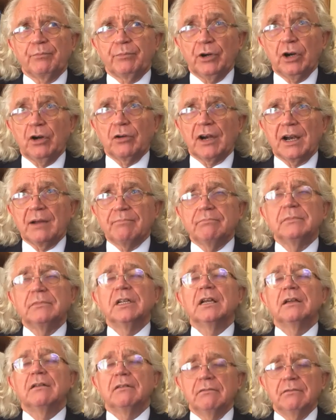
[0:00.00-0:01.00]
program,
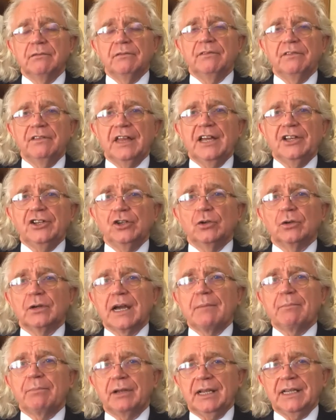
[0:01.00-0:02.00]
then you'll
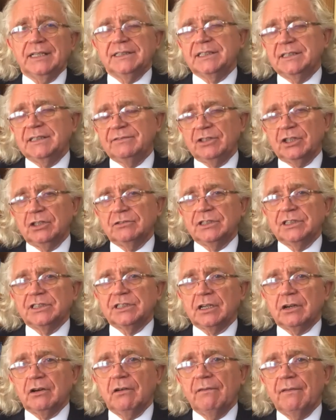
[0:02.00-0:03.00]
get plenty of
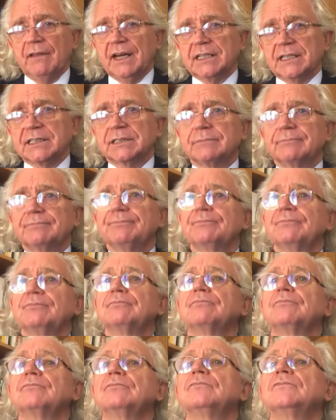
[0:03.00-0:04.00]
notice on that.
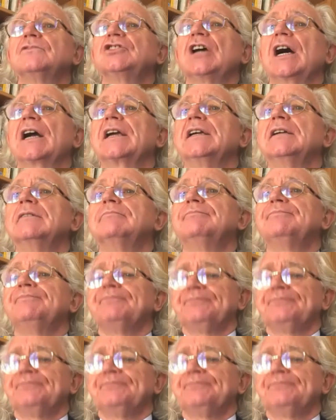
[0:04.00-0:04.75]
Jackie.